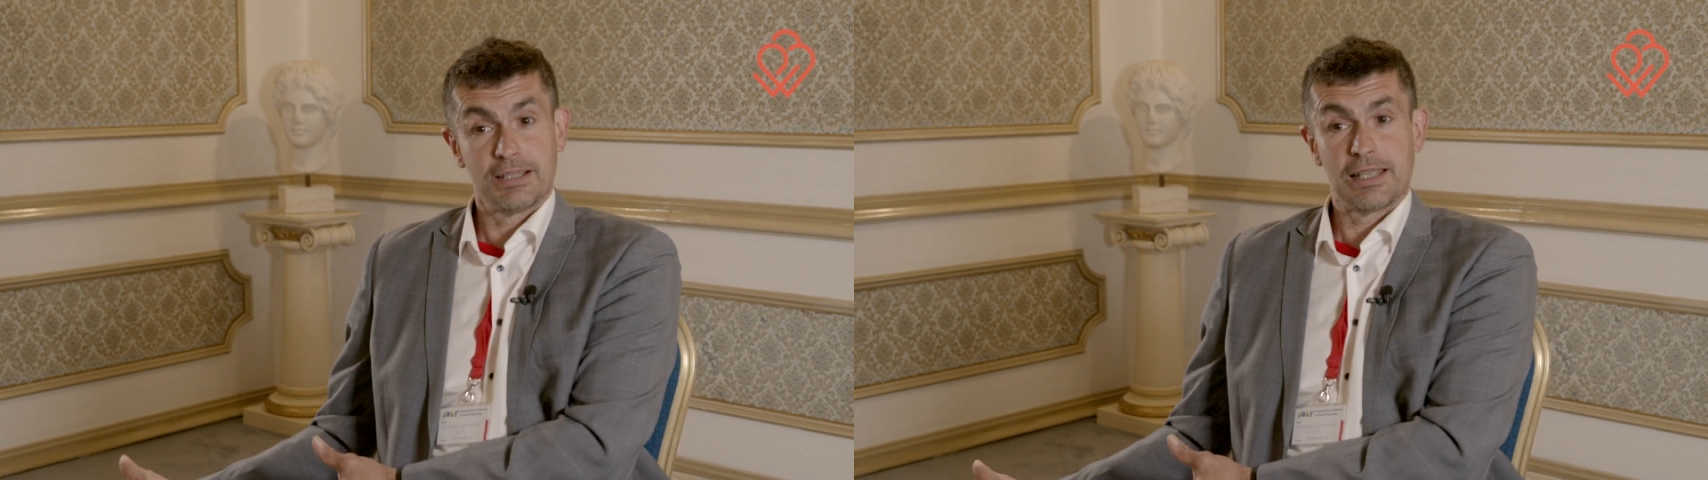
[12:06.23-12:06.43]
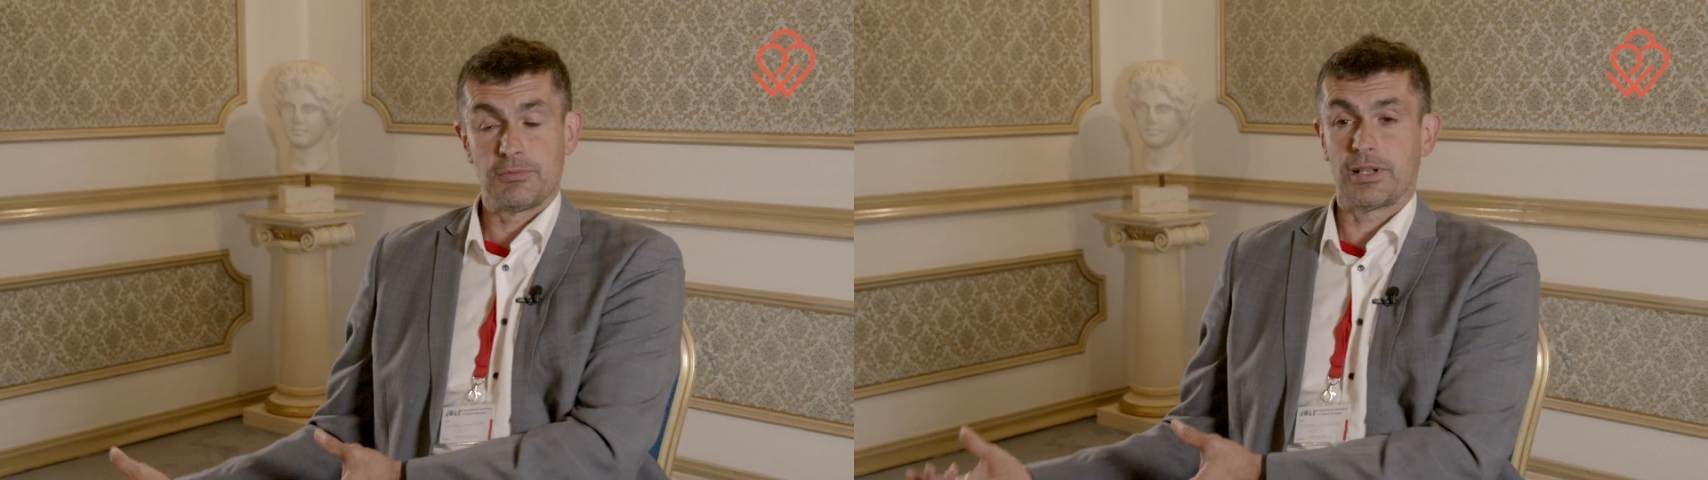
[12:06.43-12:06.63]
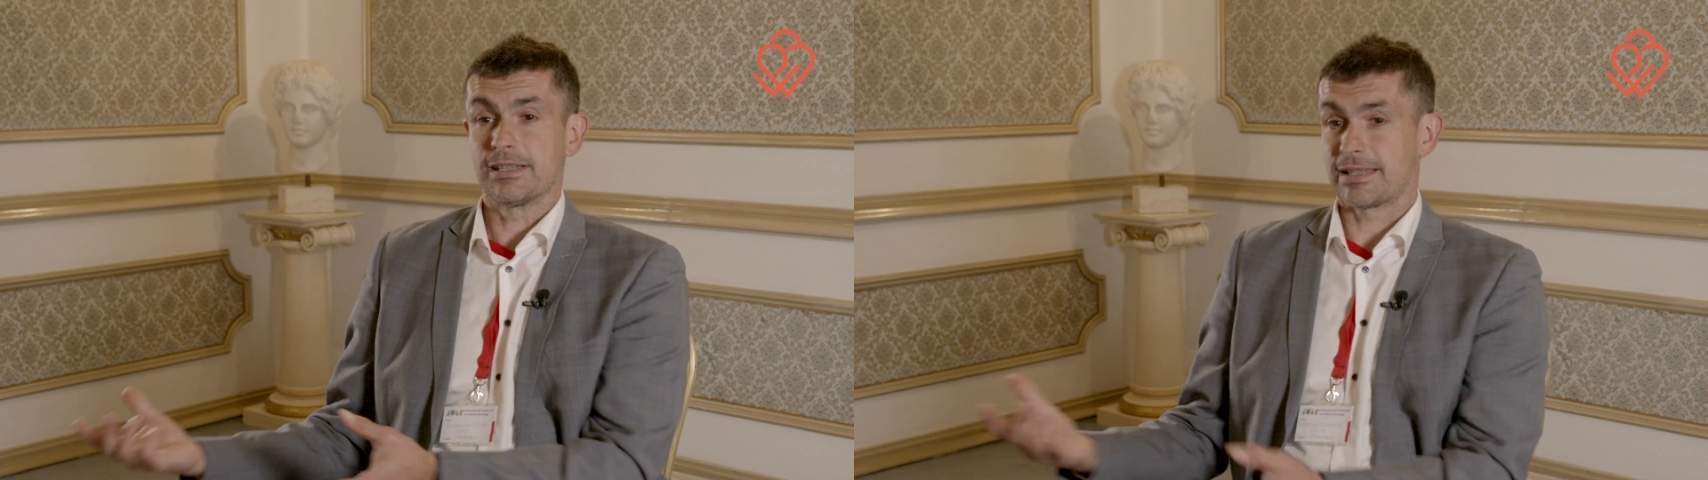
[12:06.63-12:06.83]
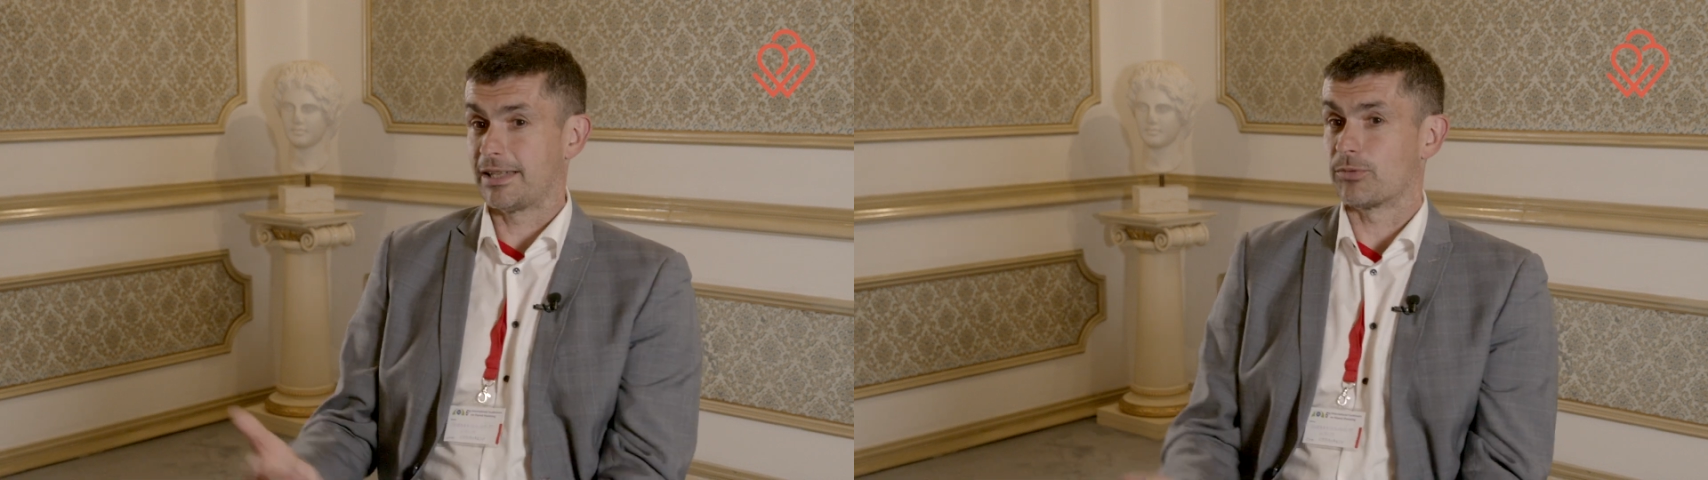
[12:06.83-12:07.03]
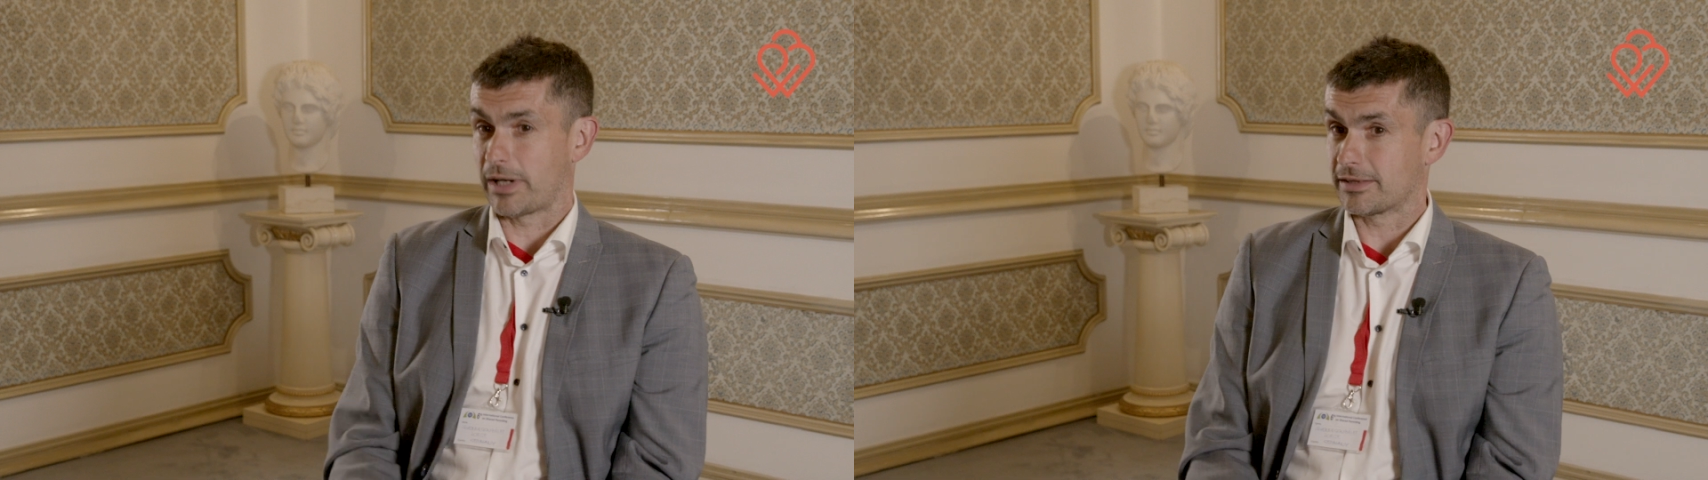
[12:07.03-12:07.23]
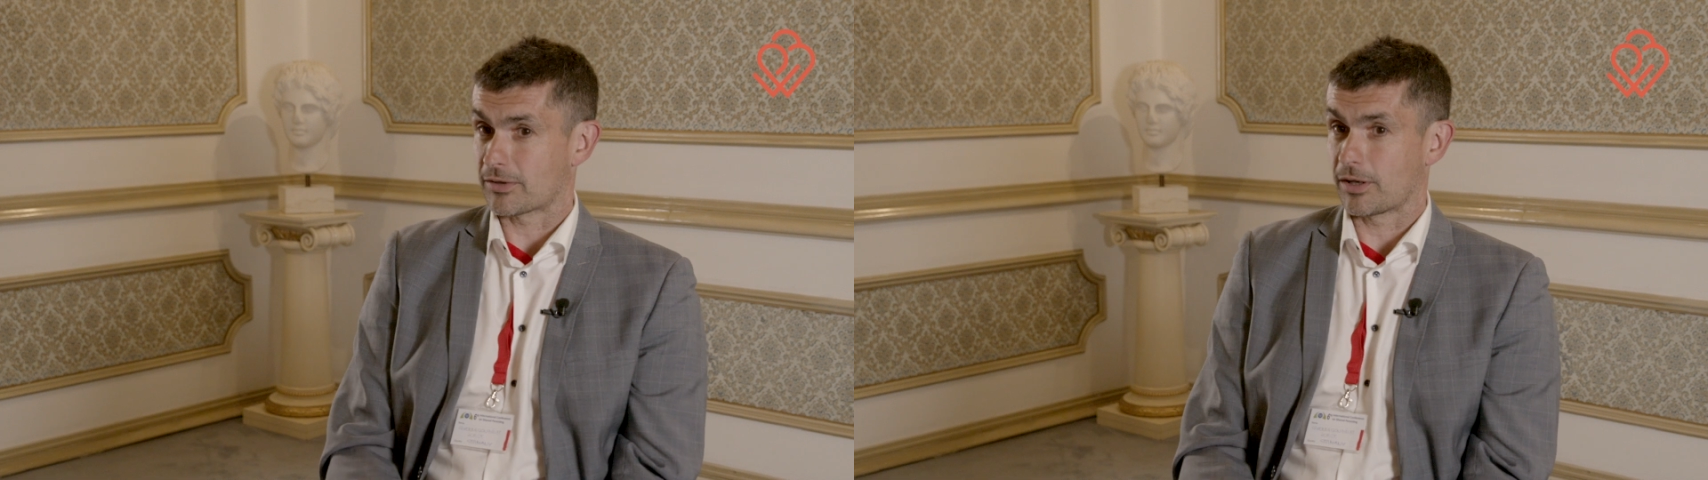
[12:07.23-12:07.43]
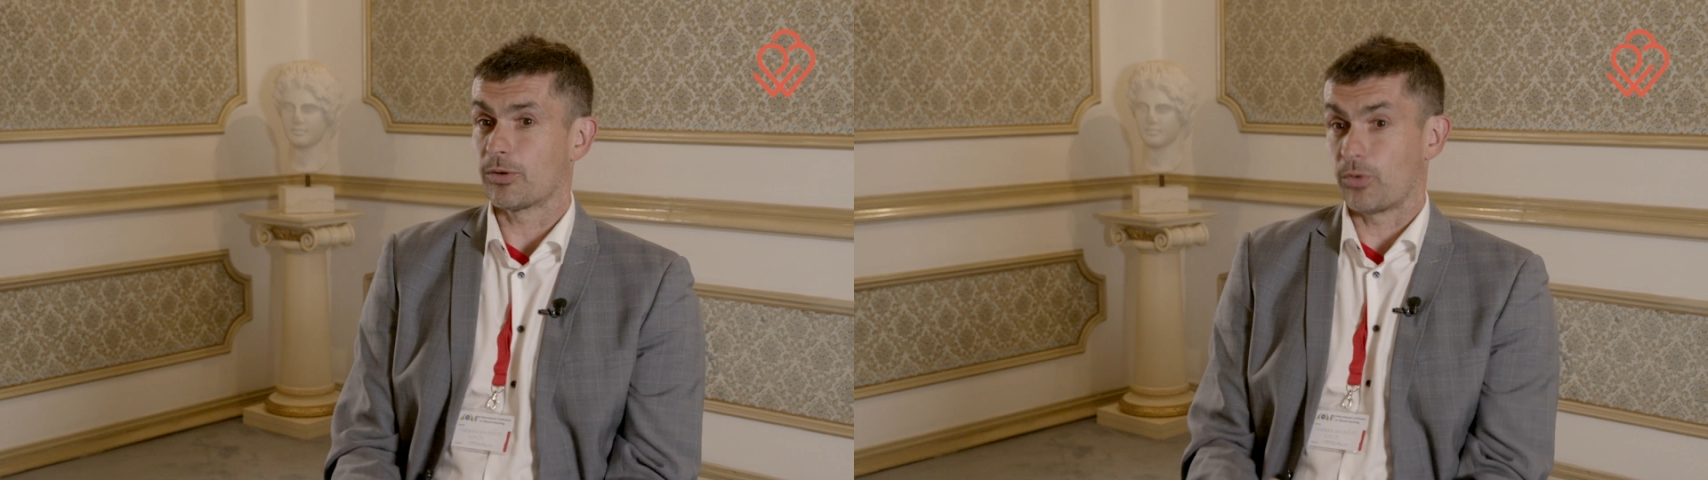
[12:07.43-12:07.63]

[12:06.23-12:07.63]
if you are deciding right or not,